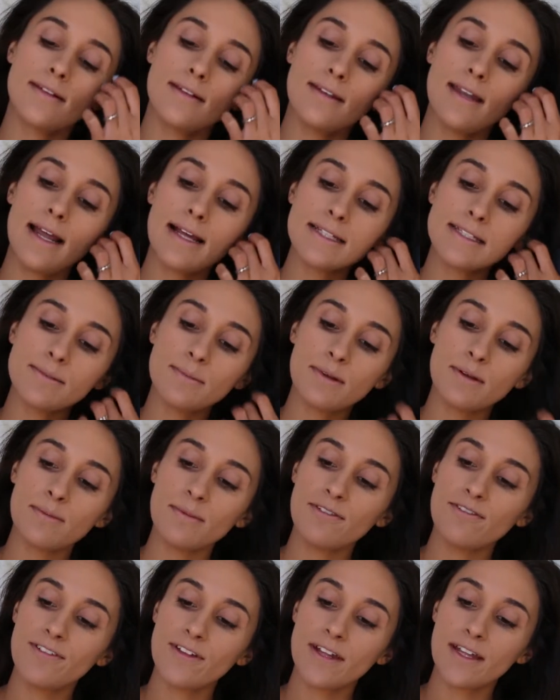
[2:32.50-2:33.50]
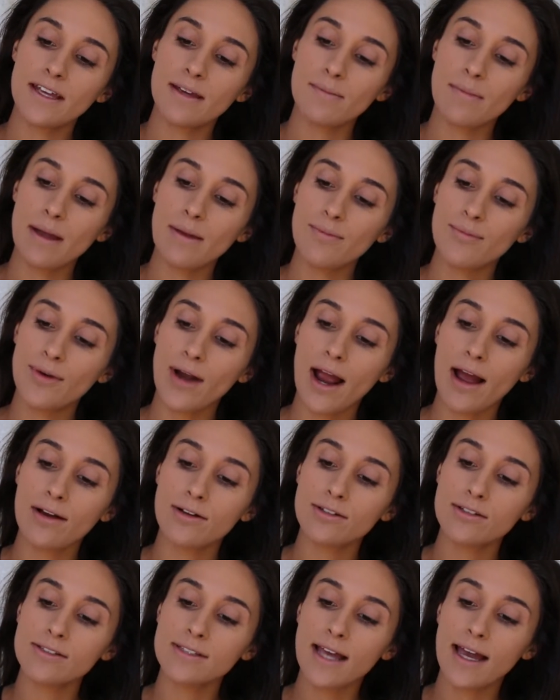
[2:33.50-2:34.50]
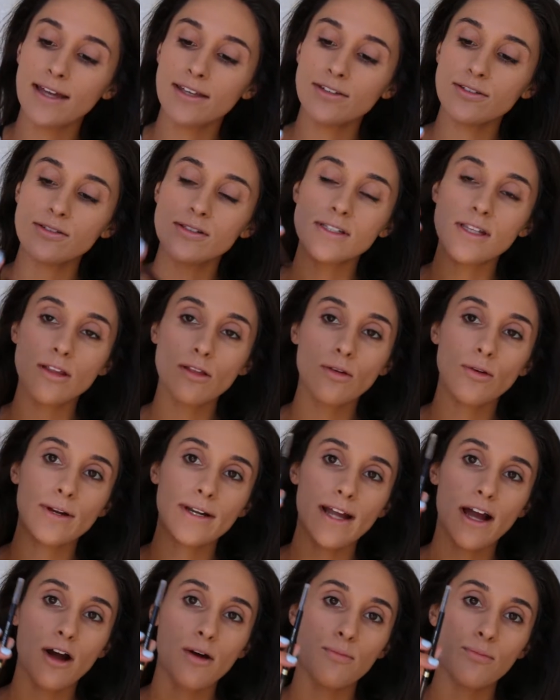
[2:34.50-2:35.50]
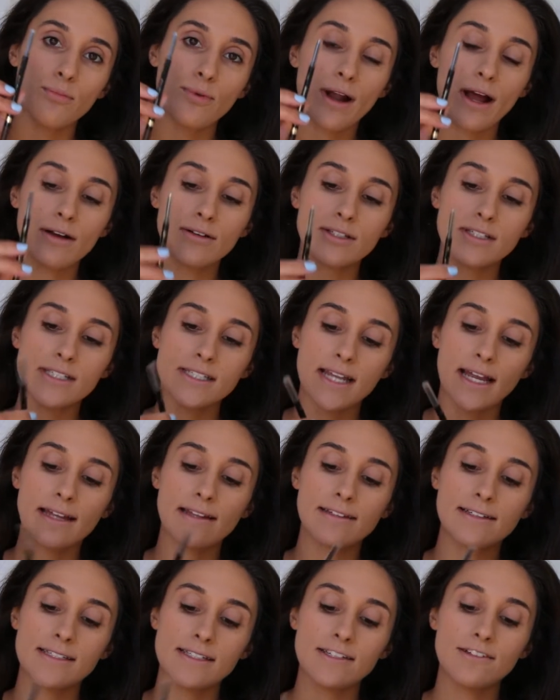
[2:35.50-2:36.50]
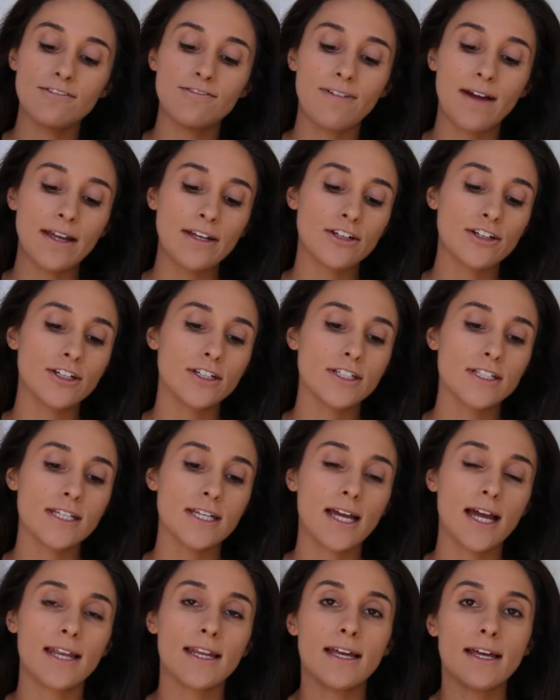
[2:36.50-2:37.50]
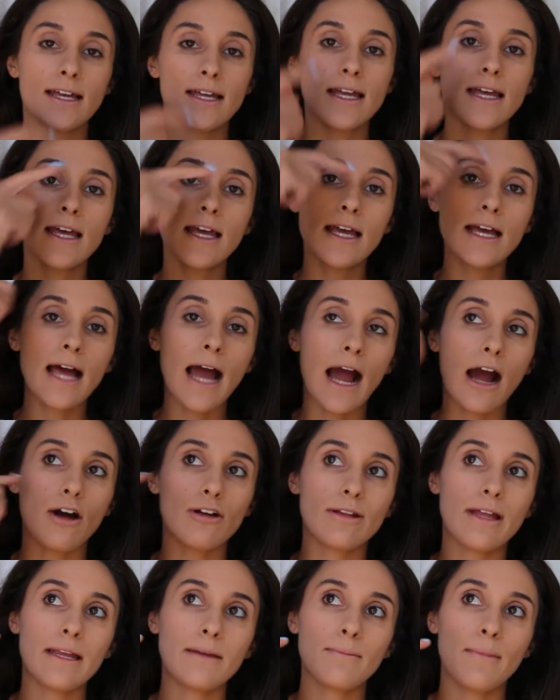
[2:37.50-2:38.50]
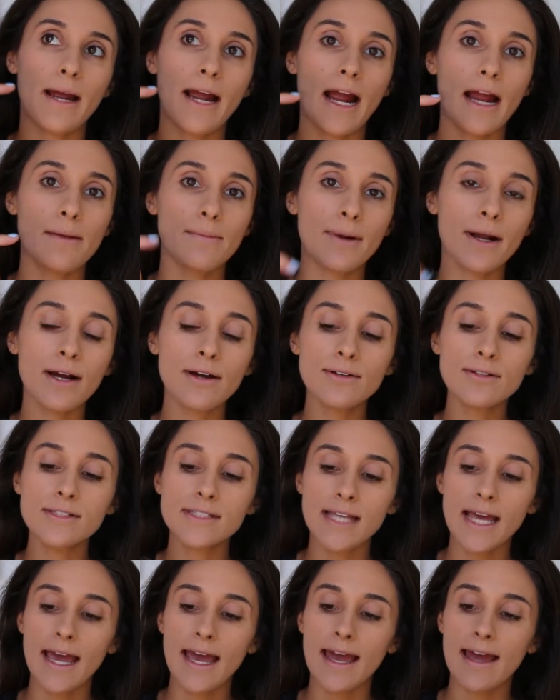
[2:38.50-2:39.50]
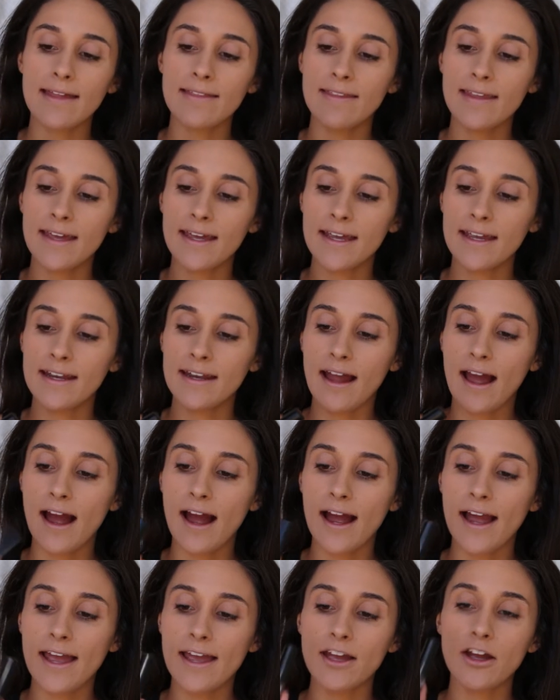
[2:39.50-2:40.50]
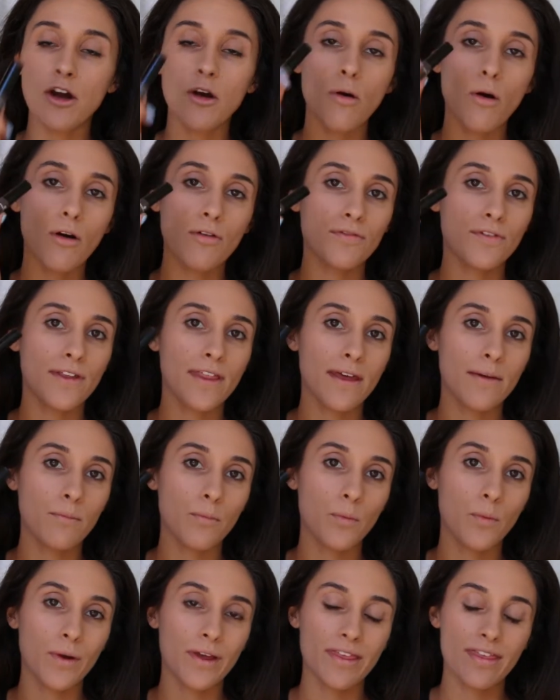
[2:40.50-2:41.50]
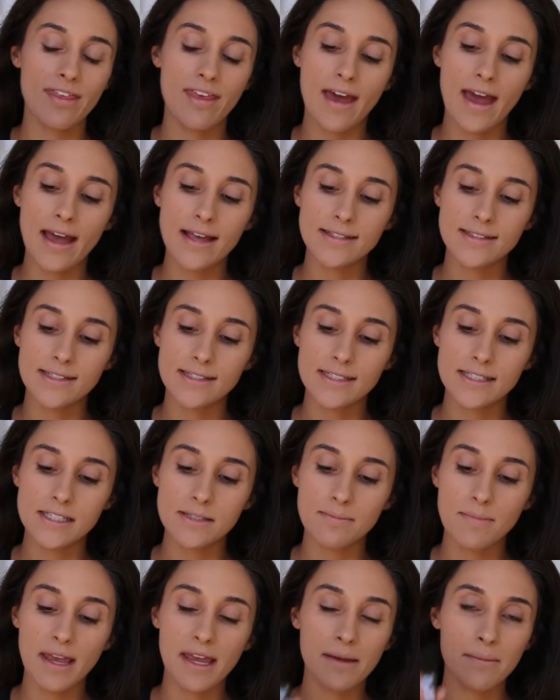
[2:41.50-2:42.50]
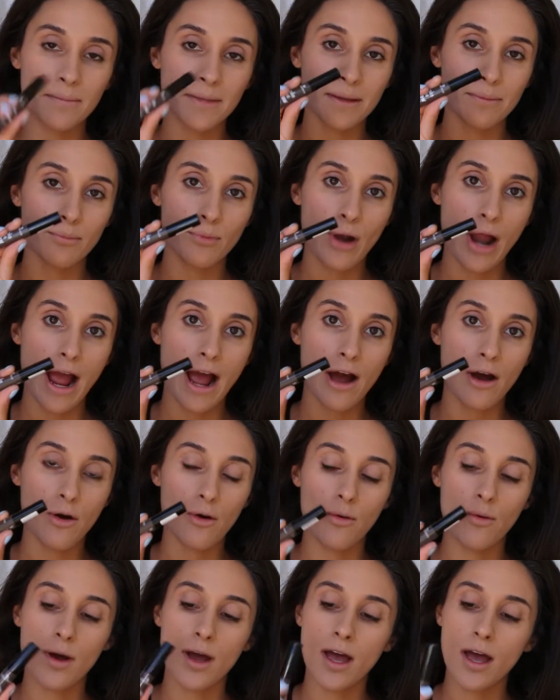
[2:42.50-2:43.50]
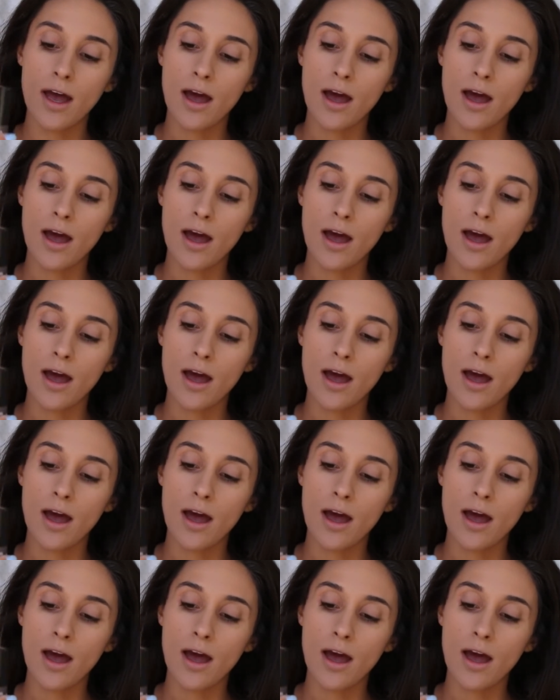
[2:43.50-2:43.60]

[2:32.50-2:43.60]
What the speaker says: Next, I'm going to be filling in my brows. I use the L'Oreal Brow Stylist Definer to kind of outline my eyebrows, and then I go over them with the Essence Make Me Brow